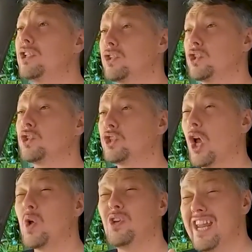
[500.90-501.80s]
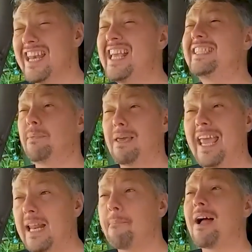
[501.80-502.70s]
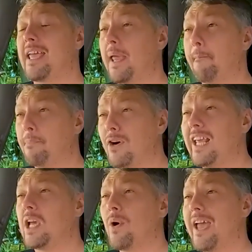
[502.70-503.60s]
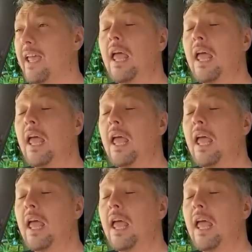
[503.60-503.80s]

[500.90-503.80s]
are to just show you need to be getting back in pretty quick